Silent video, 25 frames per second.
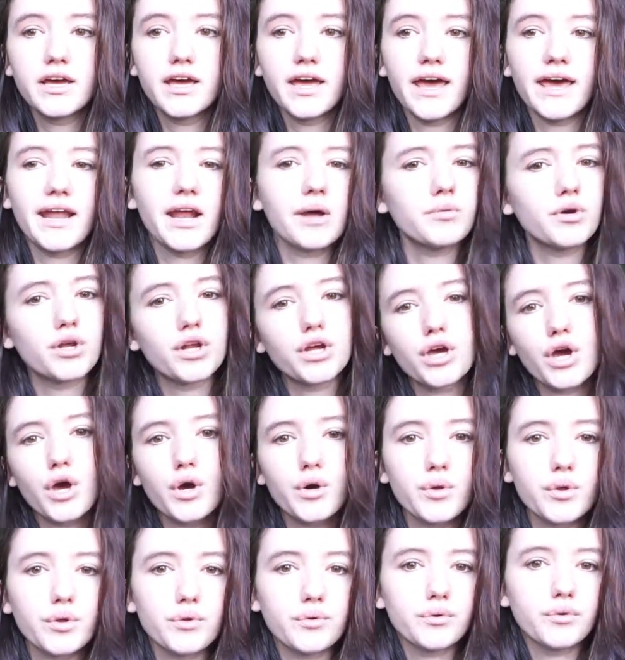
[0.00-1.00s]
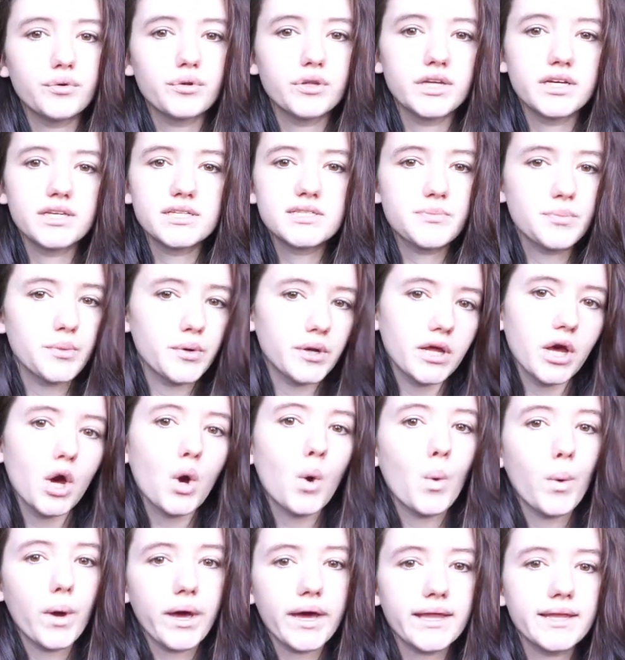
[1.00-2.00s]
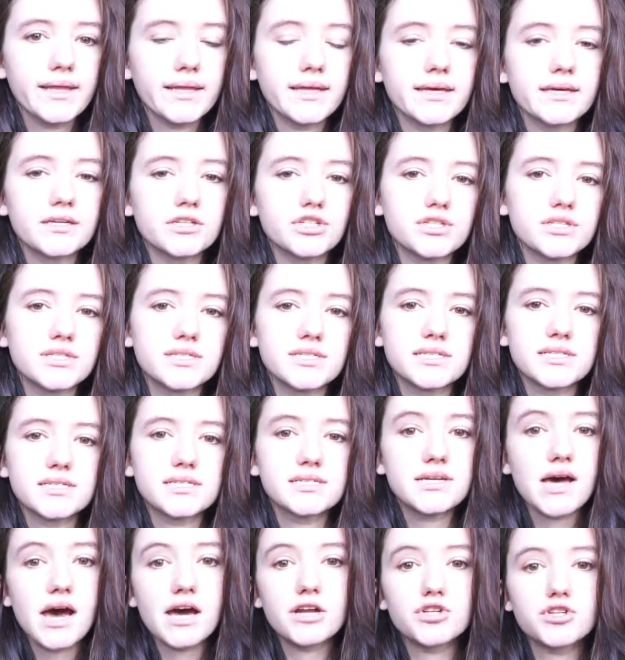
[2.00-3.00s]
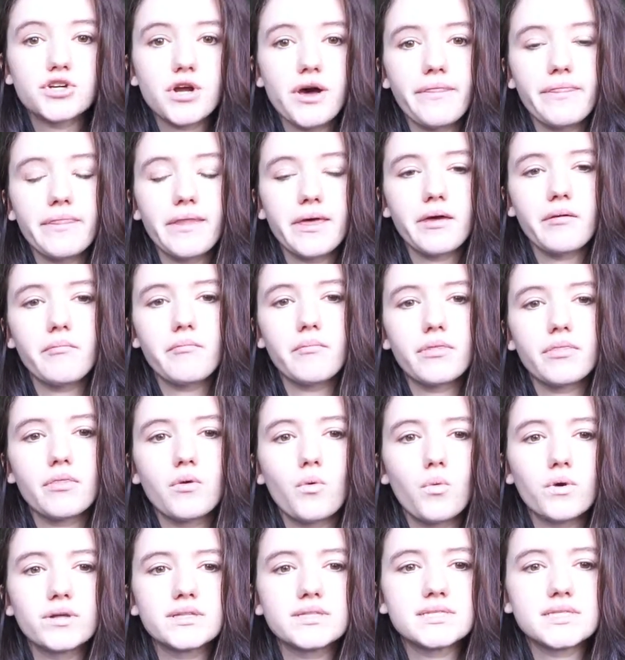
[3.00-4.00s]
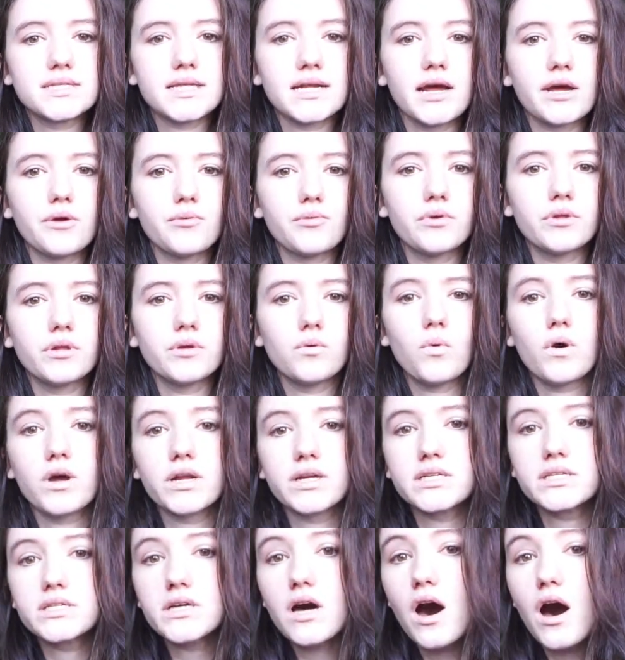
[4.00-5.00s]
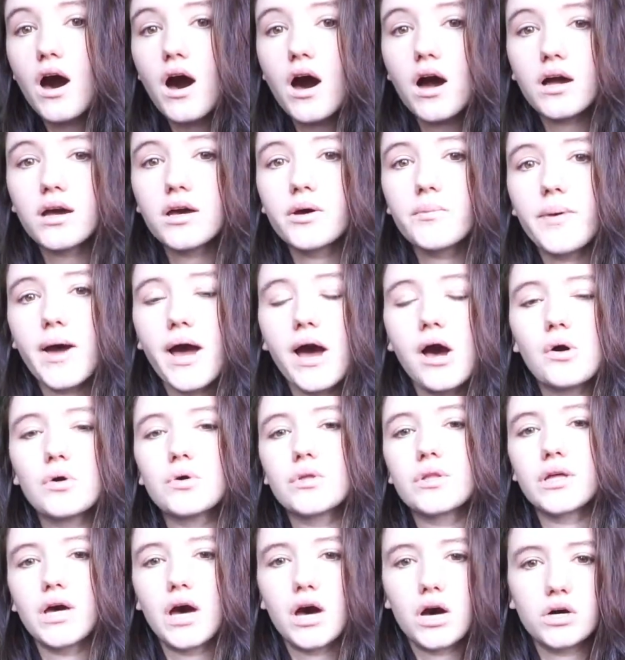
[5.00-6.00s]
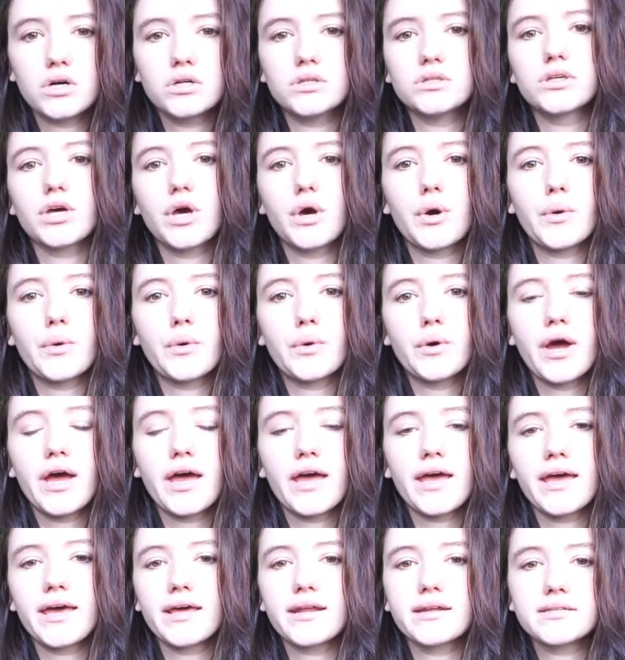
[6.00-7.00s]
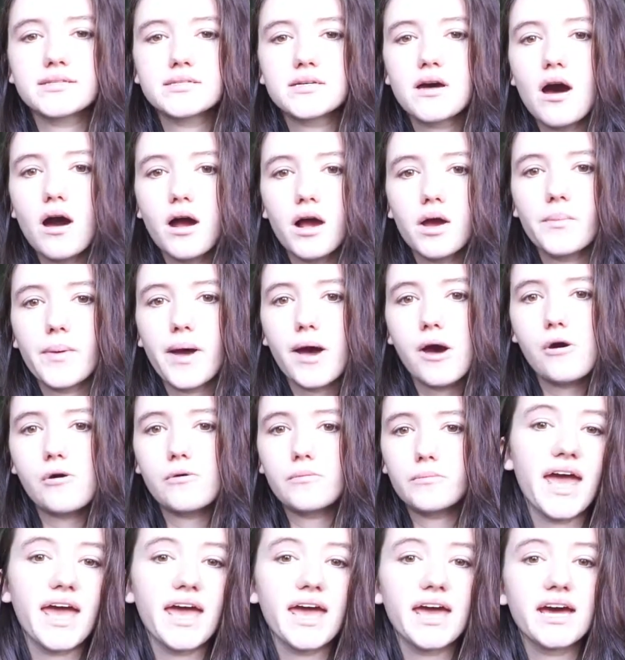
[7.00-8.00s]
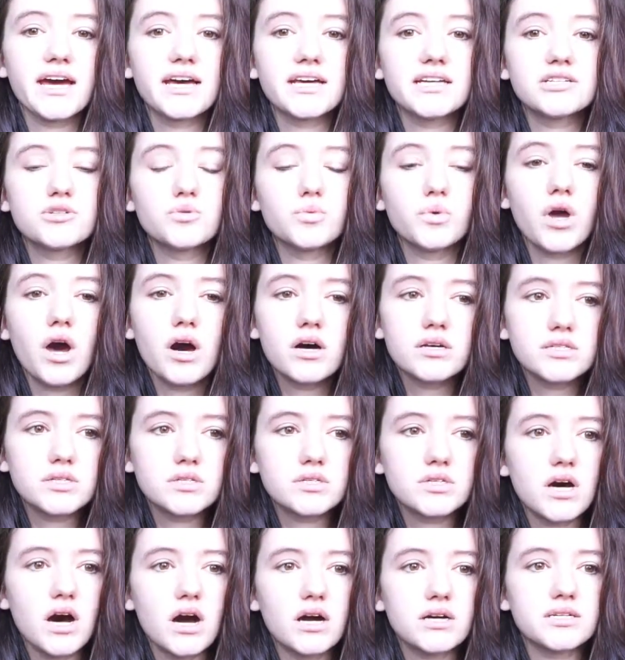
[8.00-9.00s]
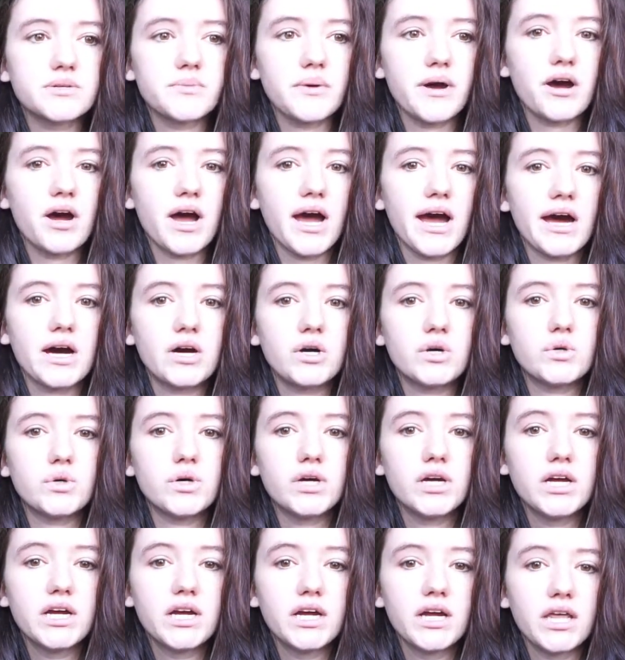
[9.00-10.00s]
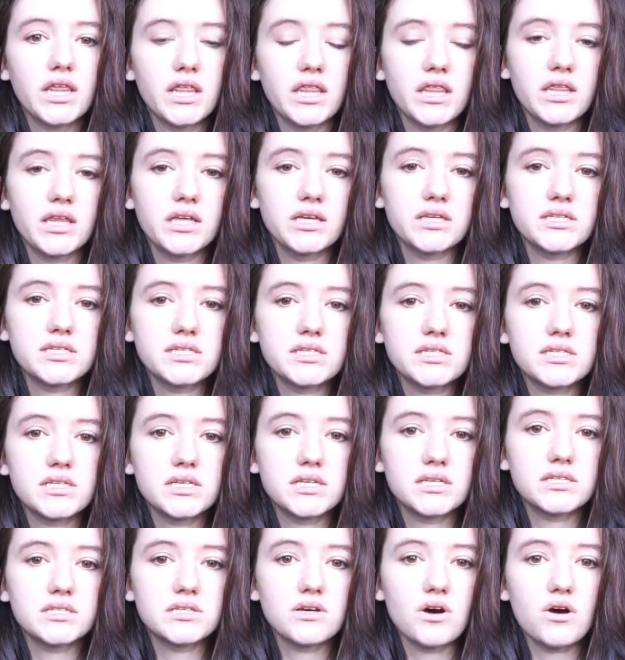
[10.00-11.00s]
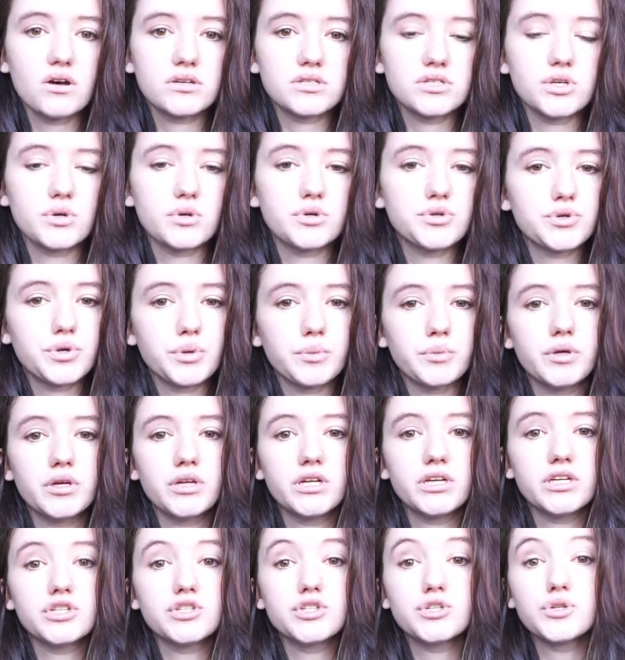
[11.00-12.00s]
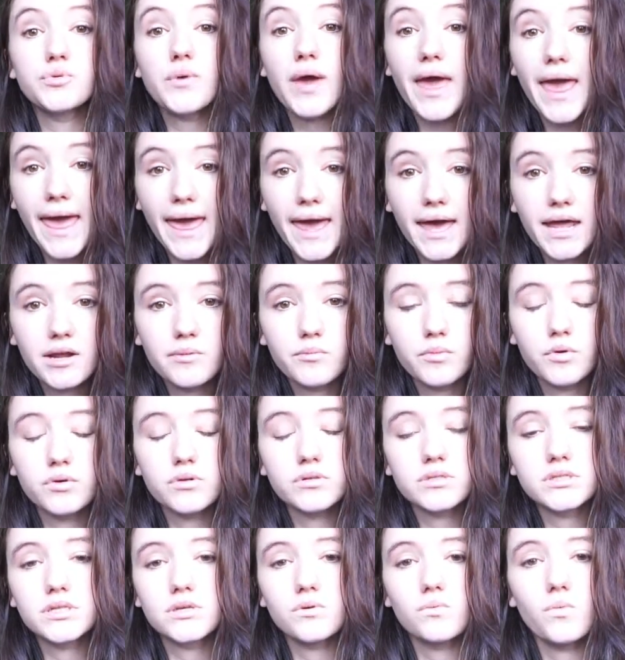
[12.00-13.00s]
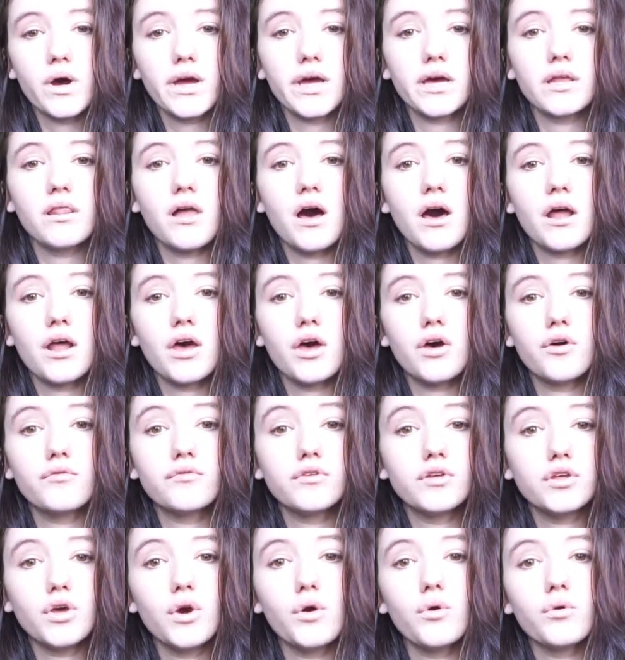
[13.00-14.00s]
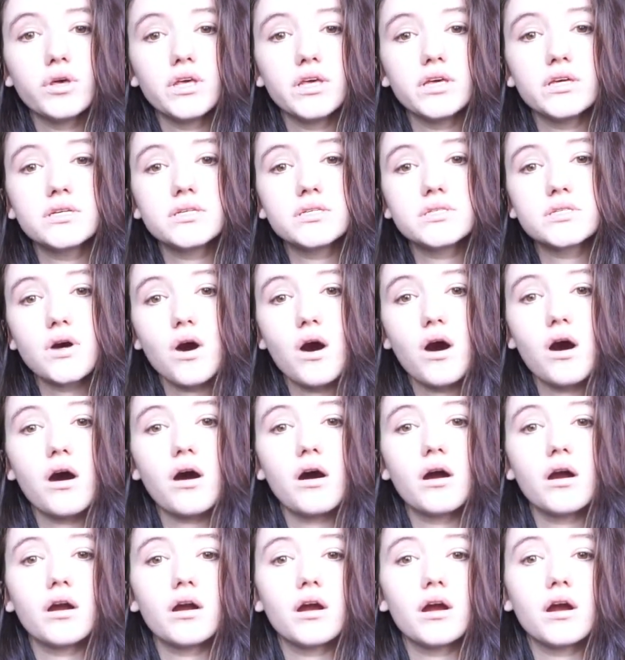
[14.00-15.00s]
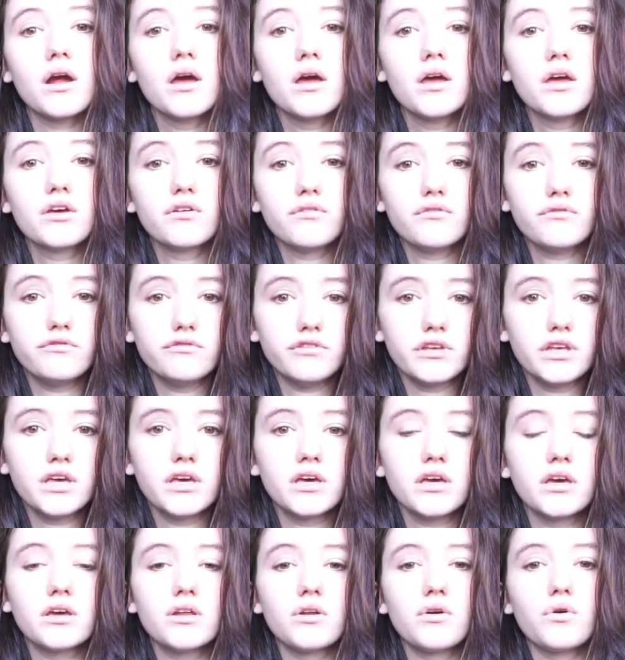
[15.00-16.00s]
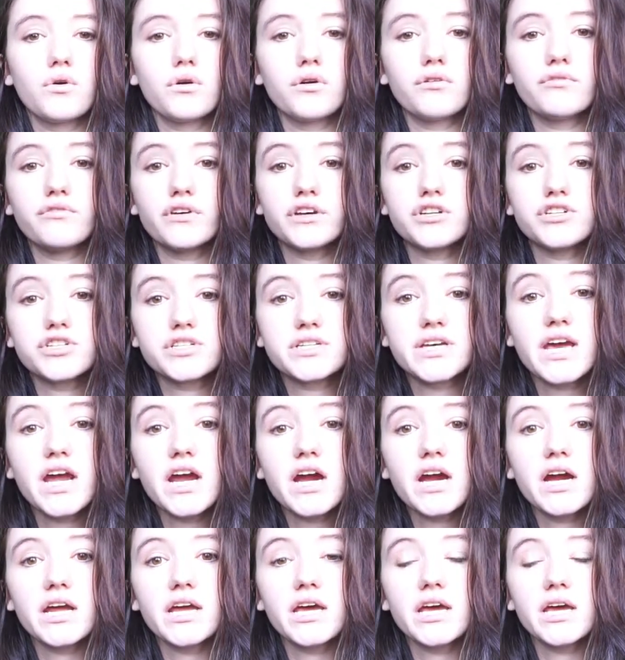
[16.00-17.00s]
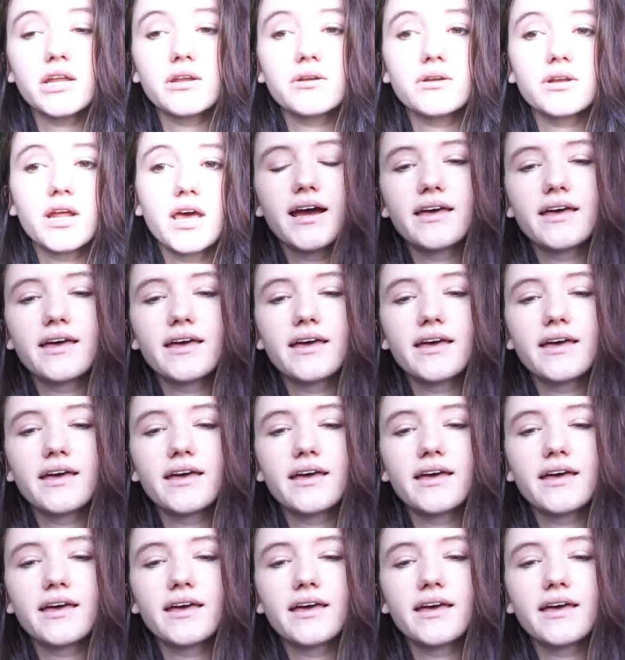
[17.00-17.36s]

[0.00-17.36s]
And I'm gonna go through these pretty quickly just to touch on them, and the ones that I really want to talk about, I'll go ahead and talk about. And we also talked about how this is also attributed to animals and why a lot of yogis are vegan or vegetarian.